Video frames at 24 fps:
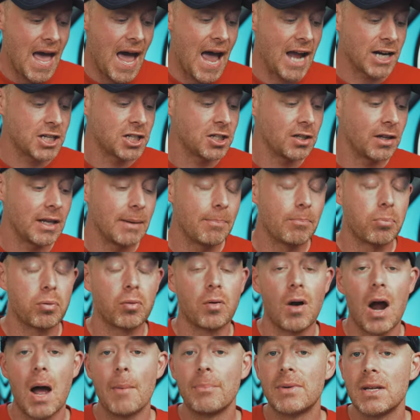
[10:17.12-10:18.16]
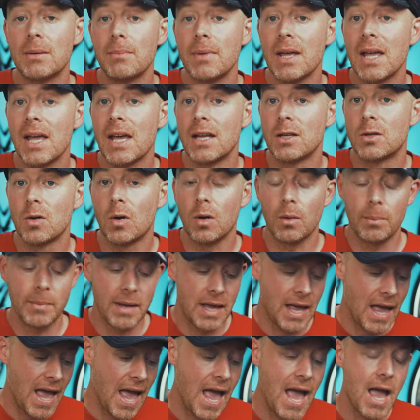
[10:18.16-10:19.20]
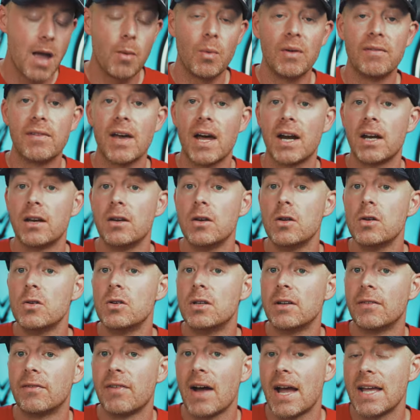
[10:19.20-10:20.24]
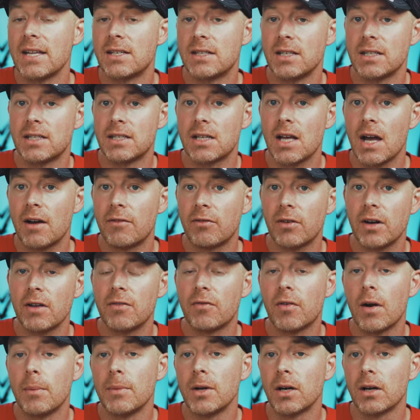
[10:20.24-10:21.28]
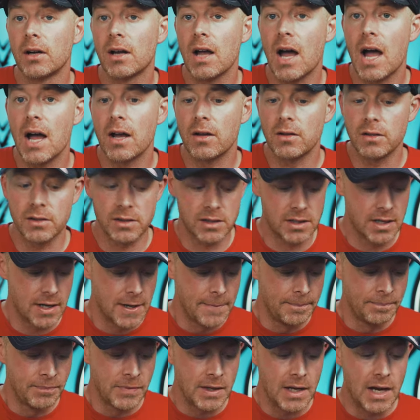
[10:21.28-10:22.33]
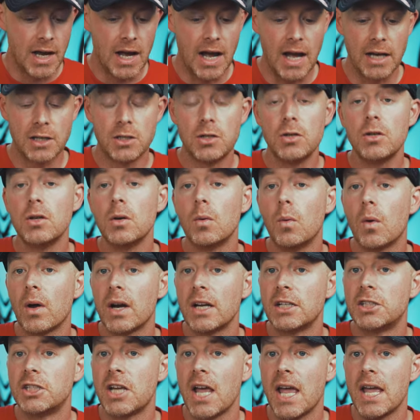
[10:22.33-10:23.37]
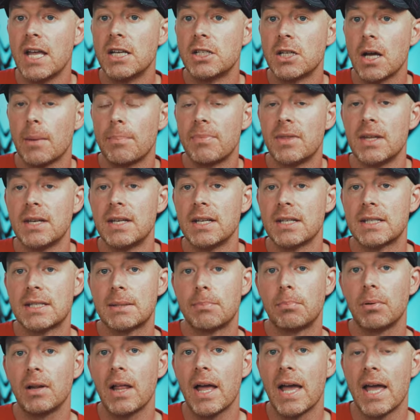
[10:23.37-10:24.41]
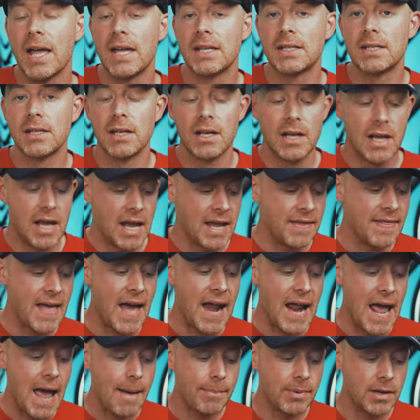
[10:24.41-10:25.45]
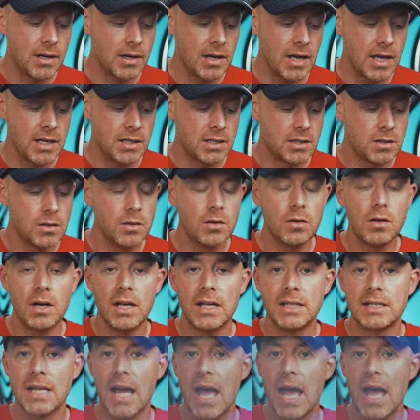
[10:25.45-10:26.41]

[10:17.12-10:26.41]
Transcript: actually prompted me and told me, hey, we've got a new device discovery from your goggles. Do you want to change up the displays? And that happened as soon as